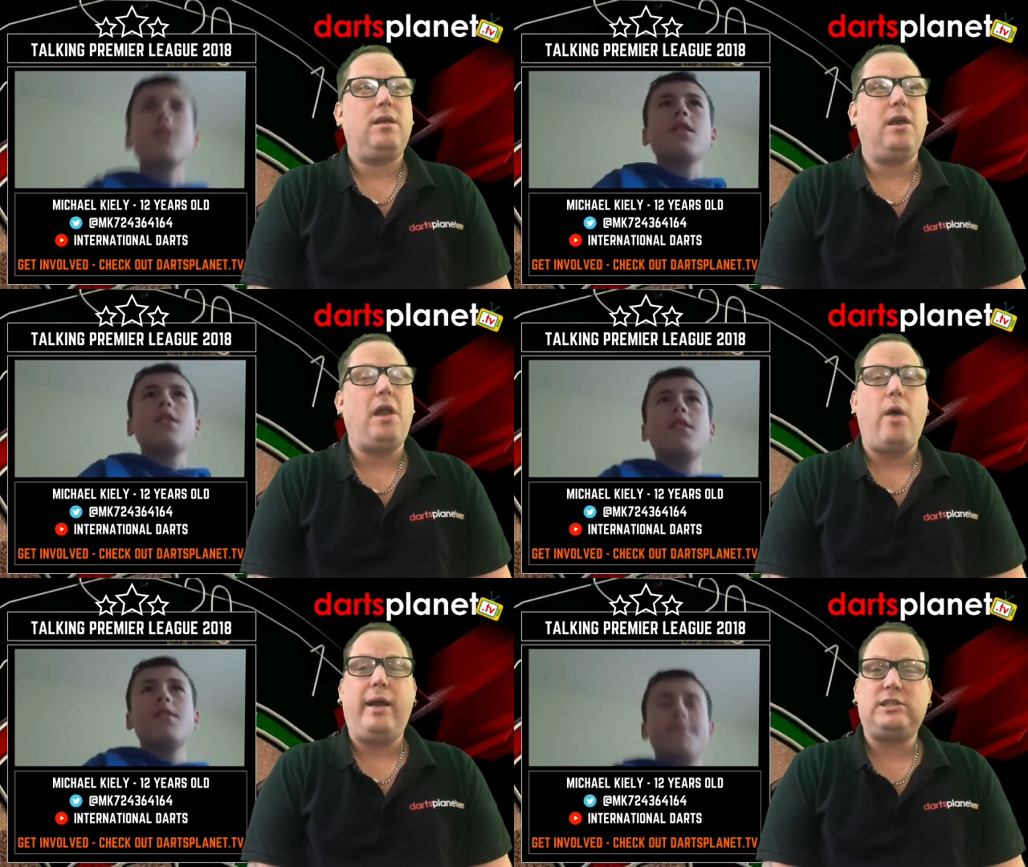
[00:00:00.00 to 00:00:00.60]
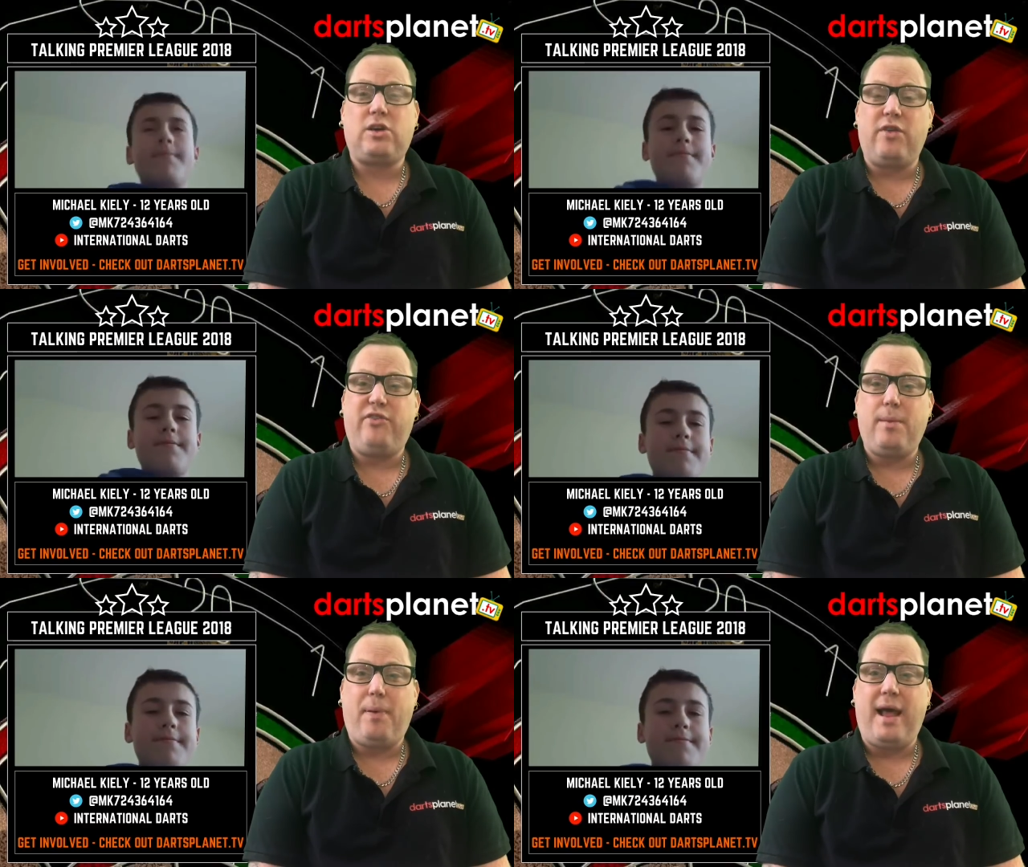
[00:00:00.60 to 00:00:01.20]
Speaker 1: you know, it's
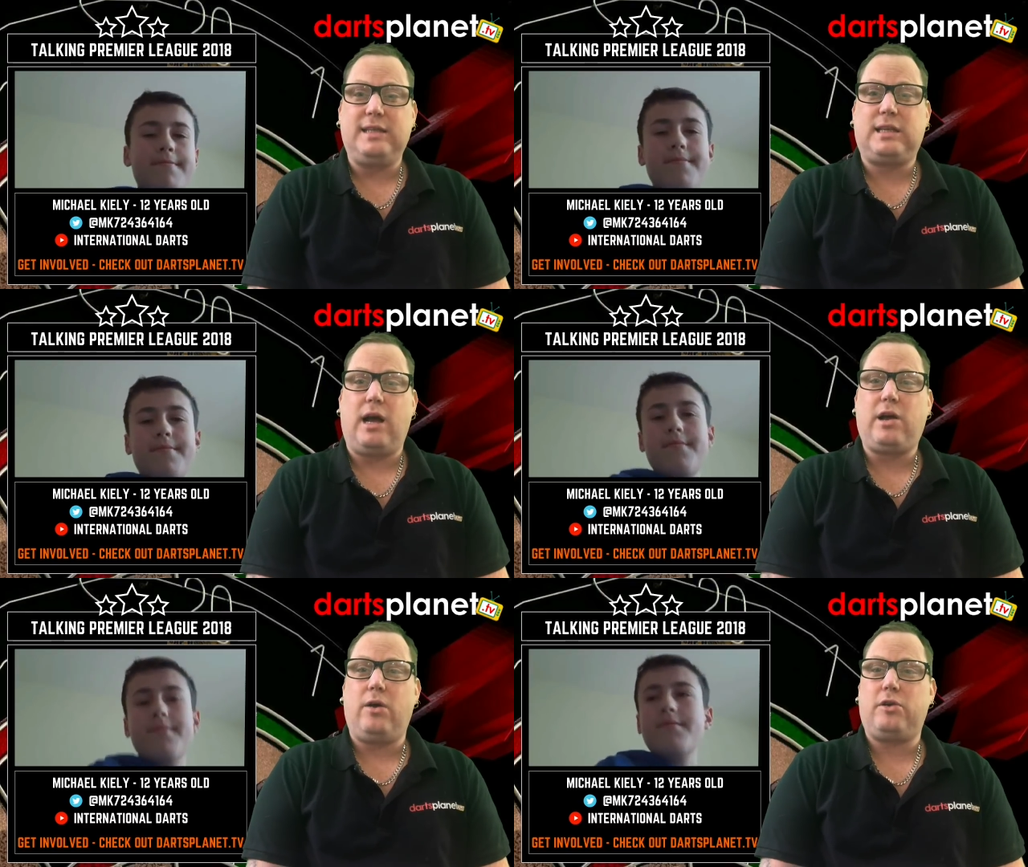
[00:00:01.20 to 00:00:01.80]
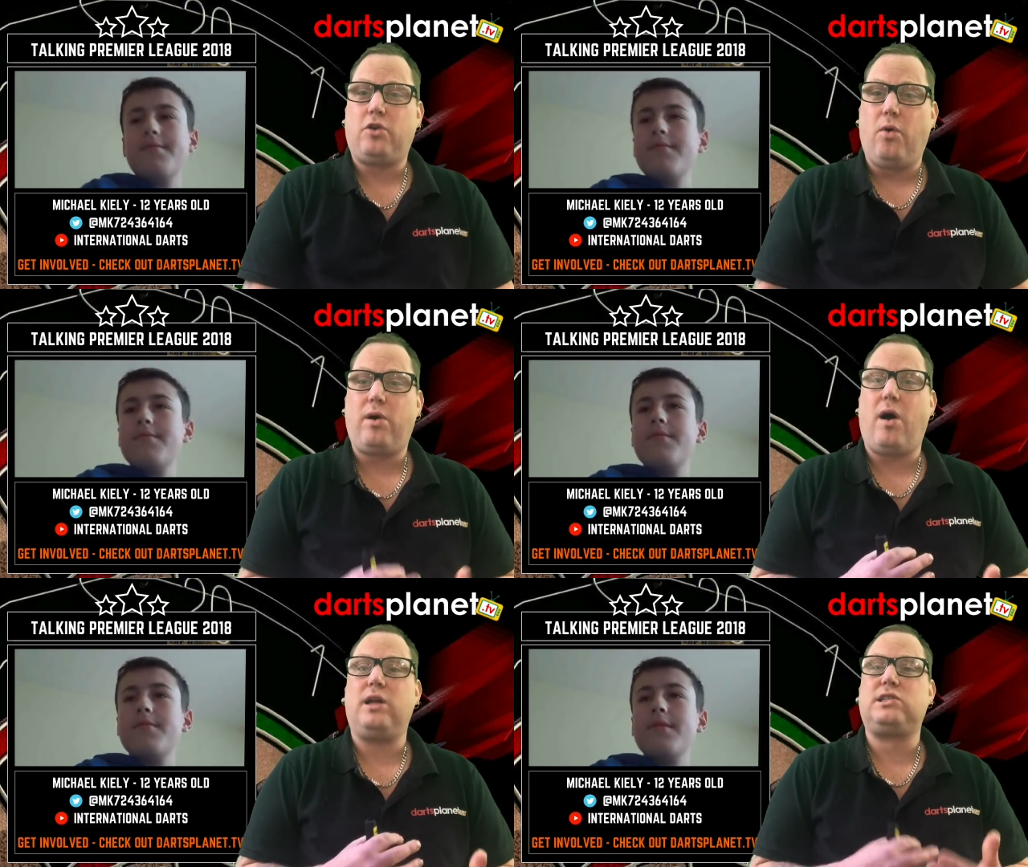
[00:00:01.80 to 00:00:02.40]
good for the players that have got the
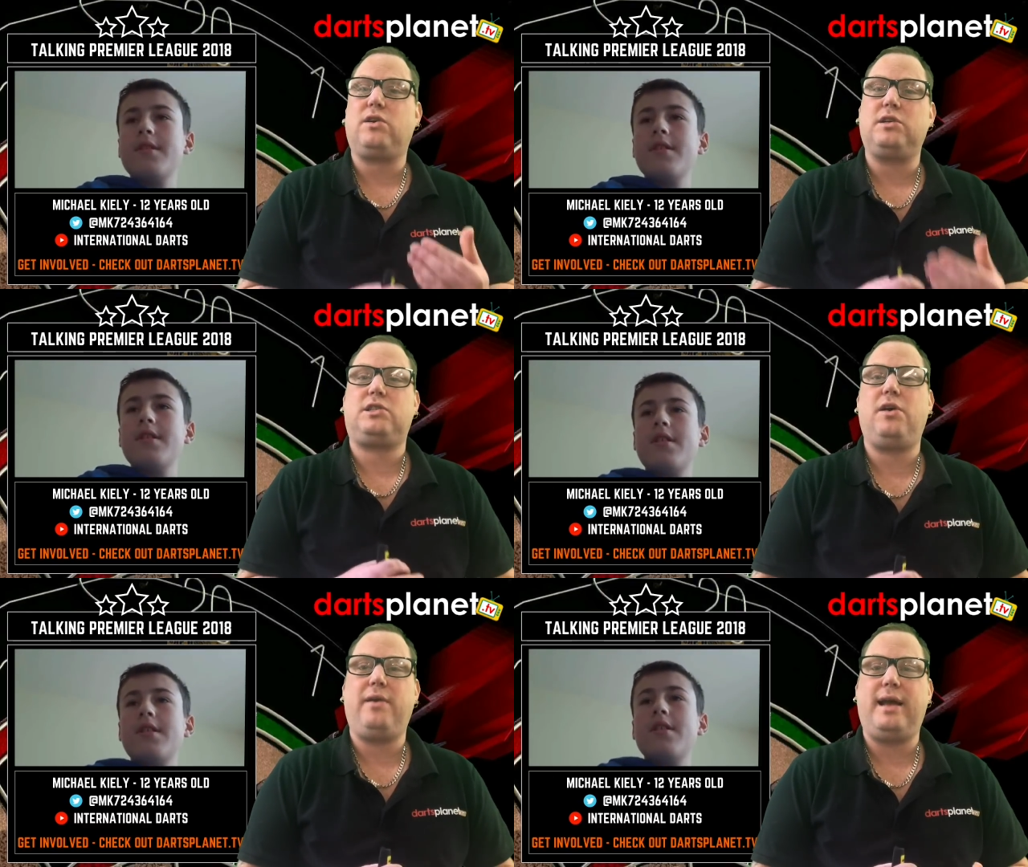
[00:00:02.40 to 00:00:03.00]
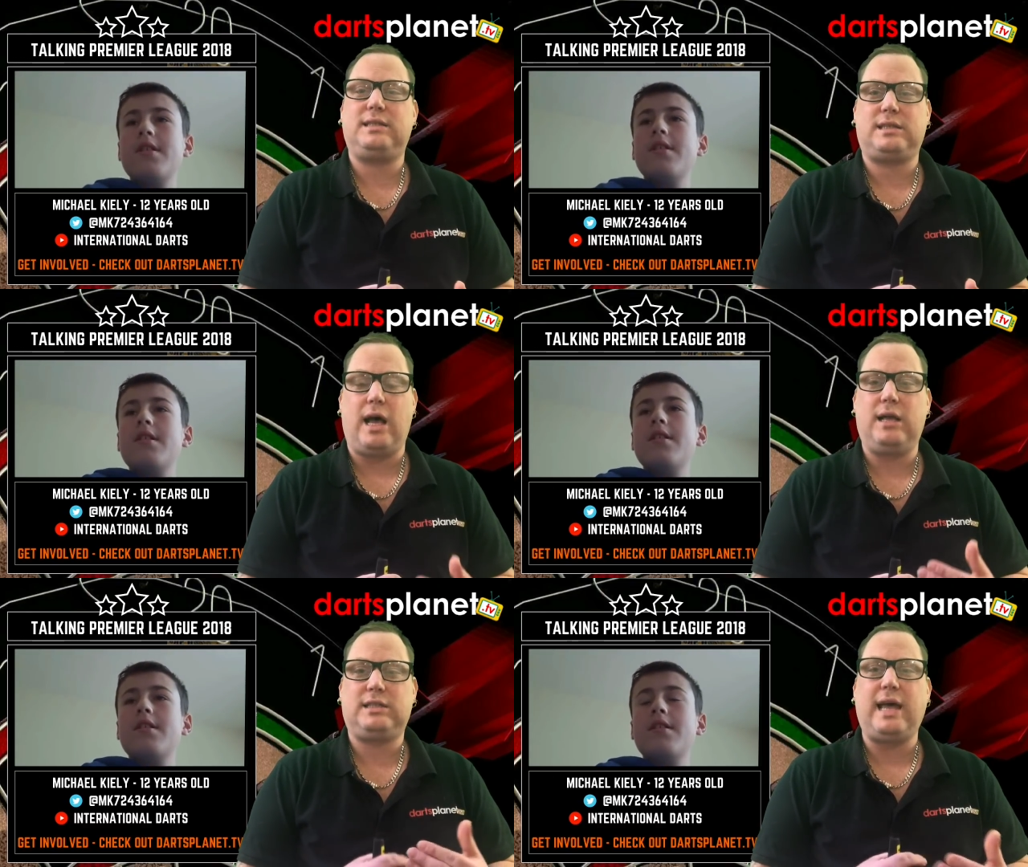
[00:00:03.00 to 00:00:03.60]
tour cards and got the 2
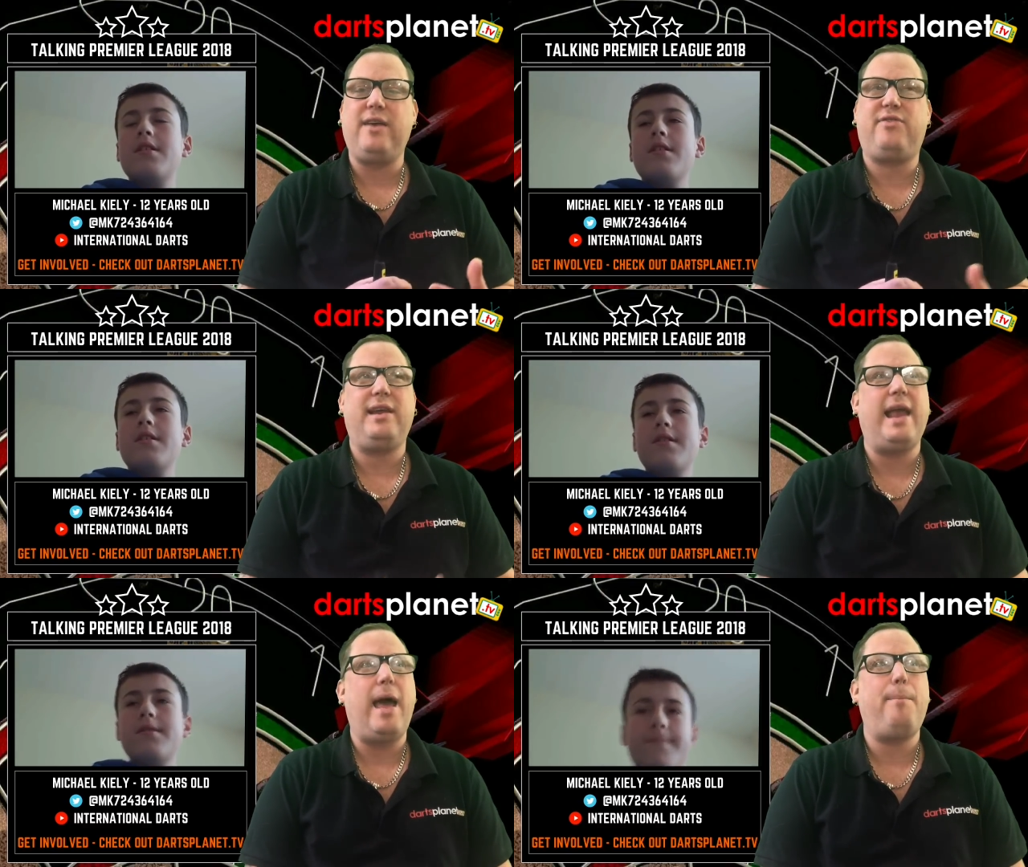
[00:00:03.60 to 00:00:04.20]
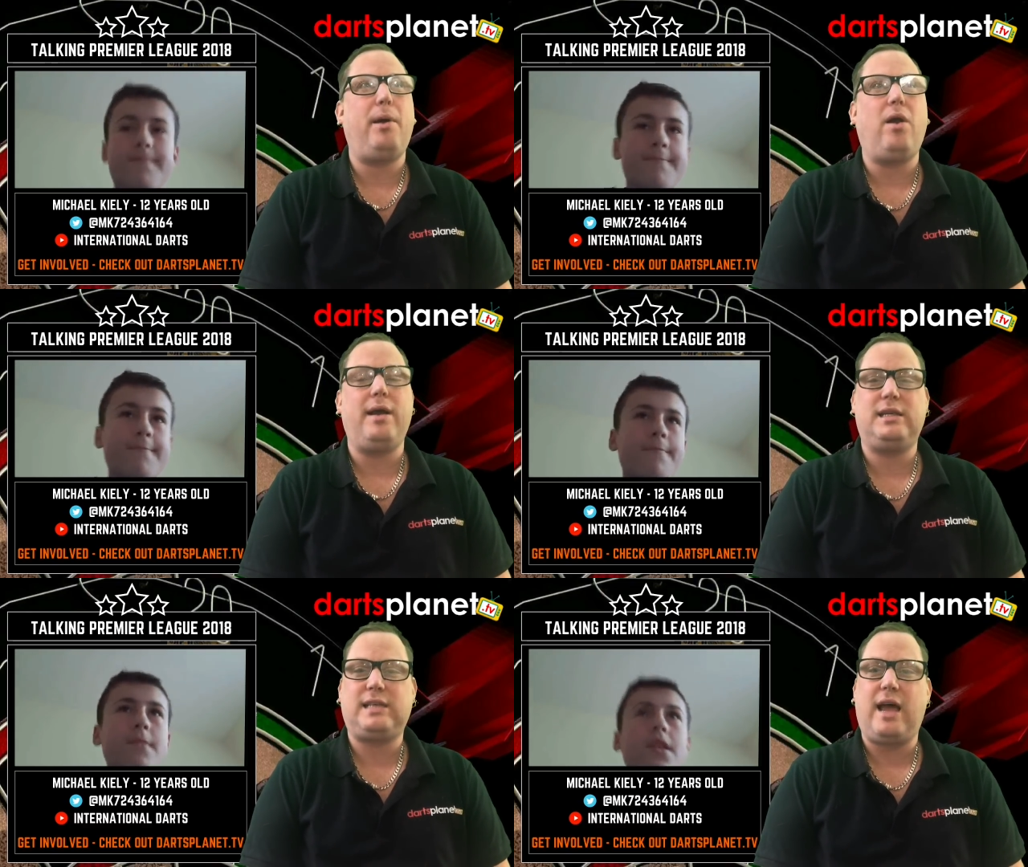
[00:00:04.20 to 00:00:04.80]
years safety net. But
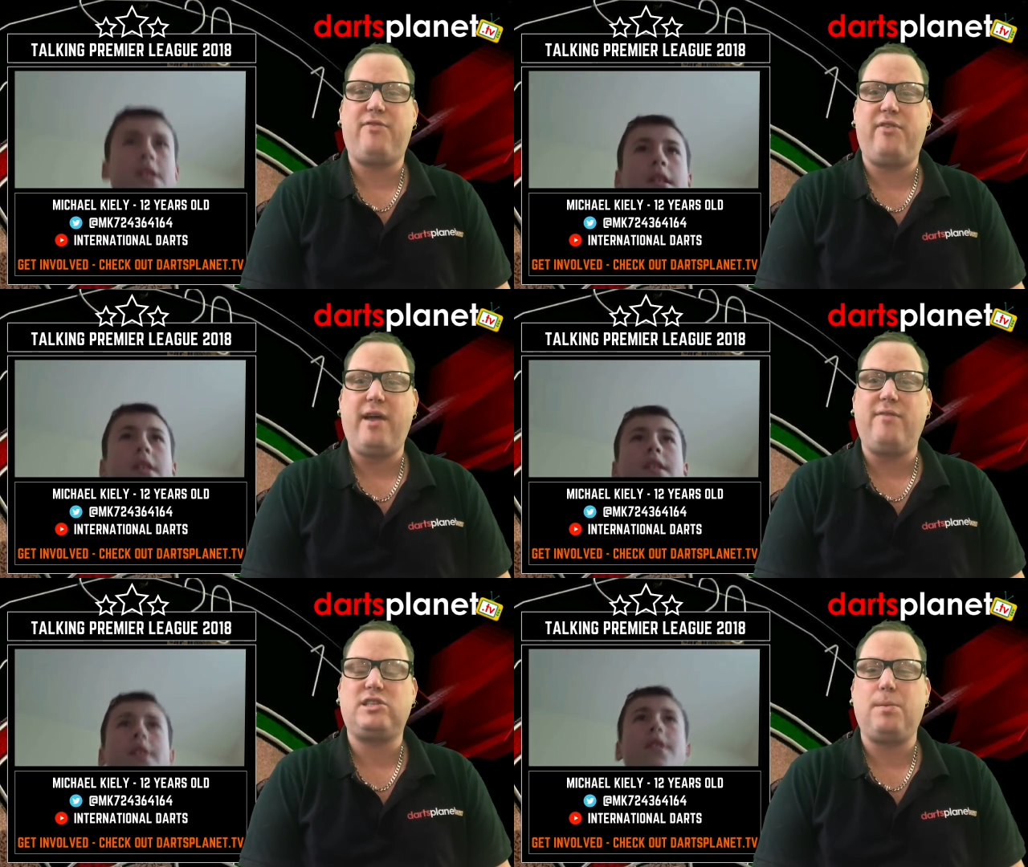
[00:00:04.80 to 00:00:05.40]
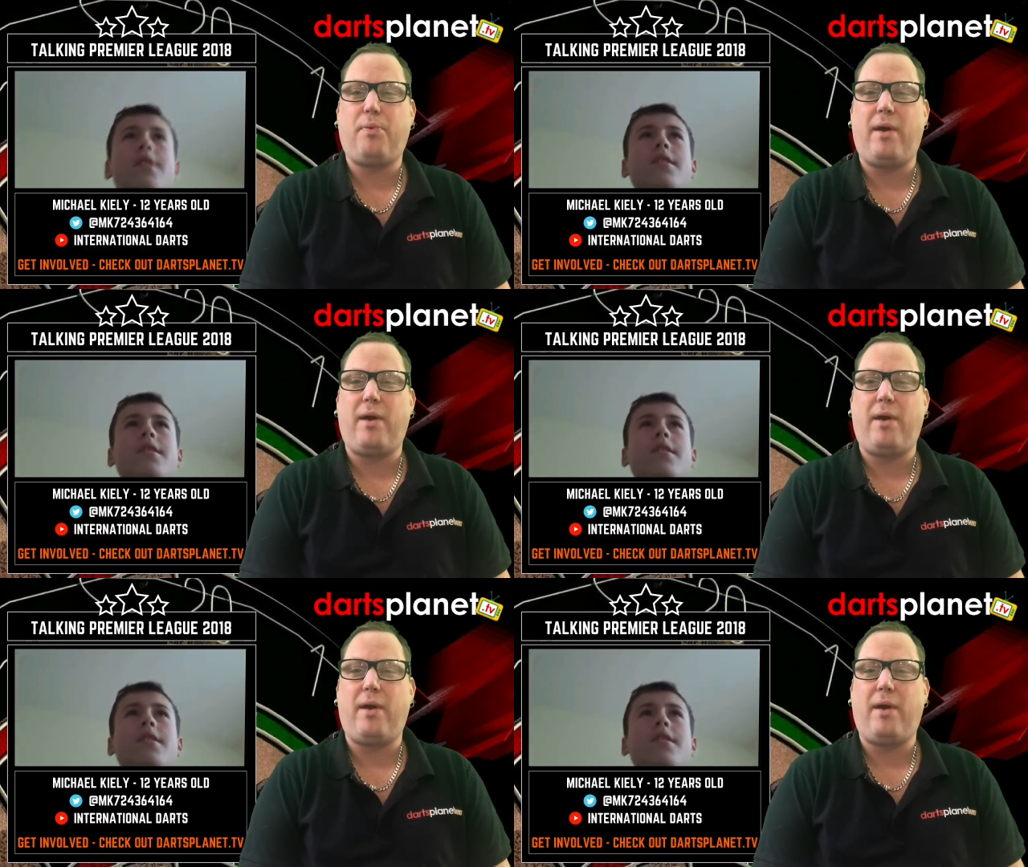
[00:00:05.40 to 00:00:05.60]
like you say, for the others to